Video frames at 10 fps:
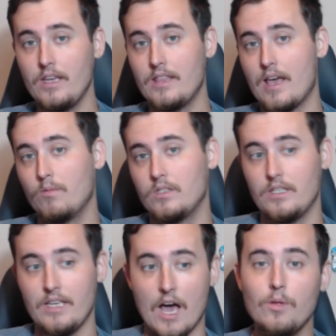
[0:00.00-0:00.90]
and that was
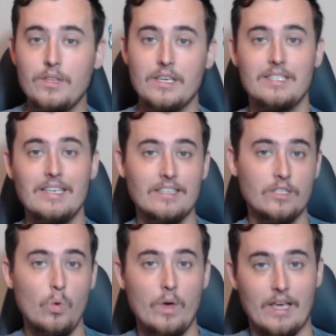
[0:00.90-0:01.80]
the healthiest season
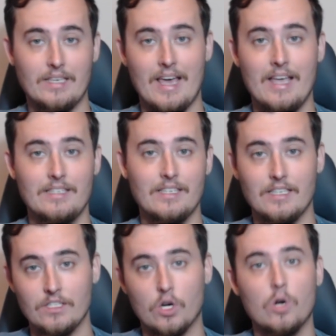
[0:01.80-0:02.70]
Tua has had since
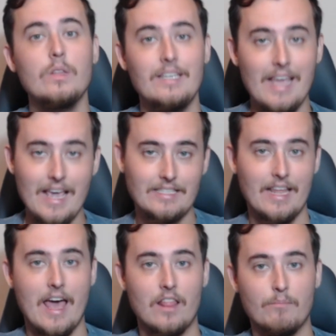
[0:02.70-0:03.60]
his early days
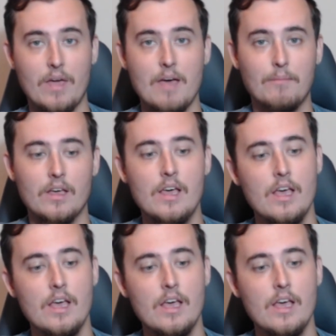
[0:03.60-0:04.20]
at Alabama.